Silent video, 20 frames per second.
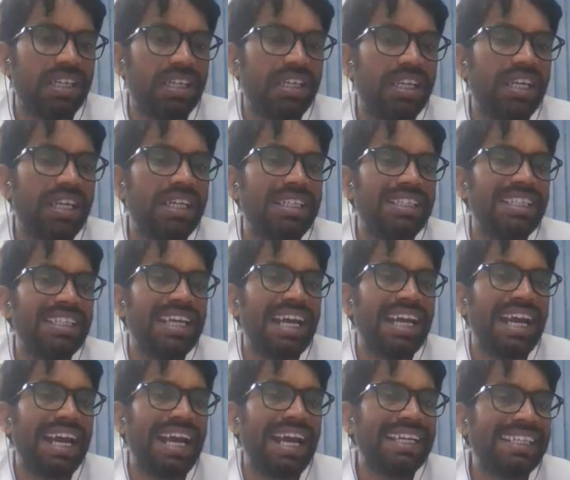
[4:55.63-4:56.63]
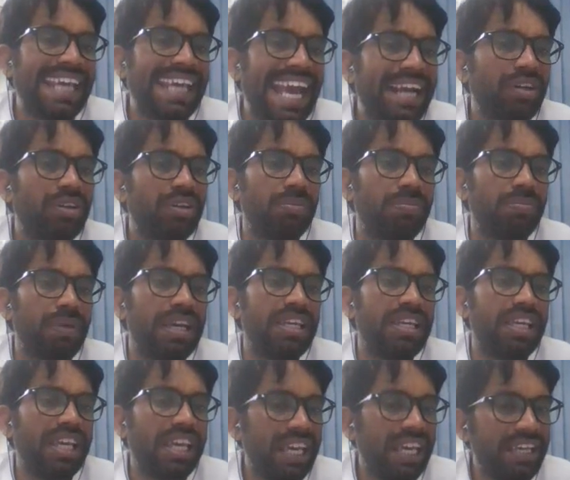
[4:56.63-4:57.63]
is attacked by
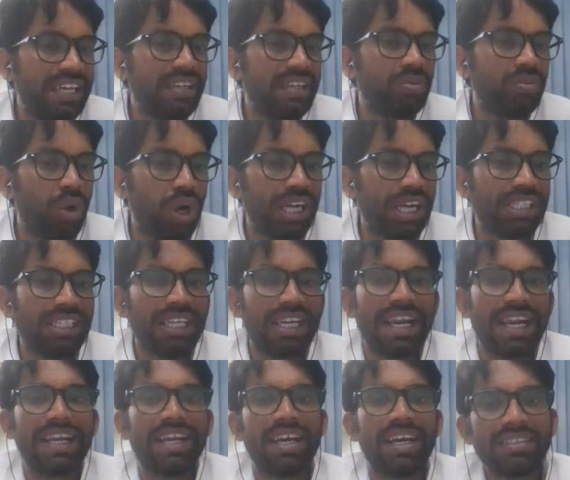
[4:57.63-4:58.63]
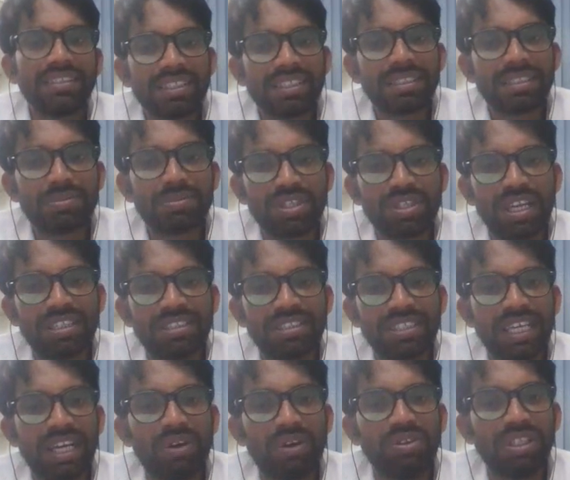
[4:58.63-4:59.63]
air, water and other substance
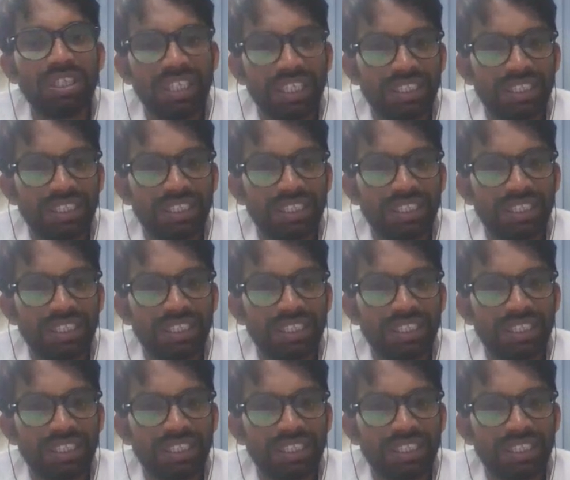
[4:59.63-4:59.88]
around it,